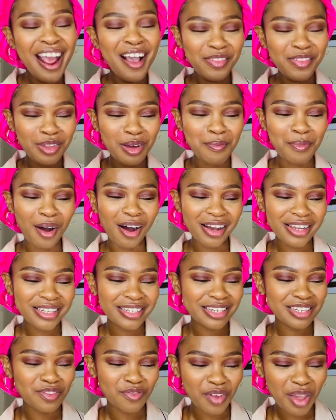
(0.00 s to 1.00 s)
The box
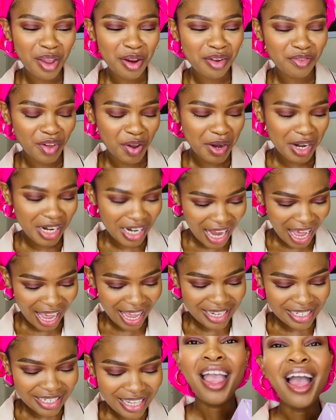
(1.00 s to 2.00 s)
is very, very
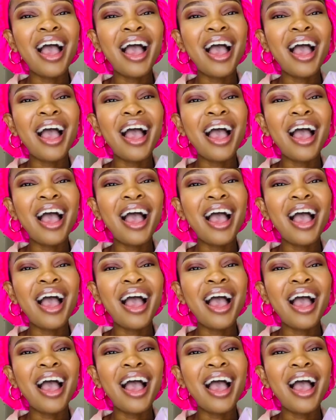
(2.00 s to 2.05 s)
nice.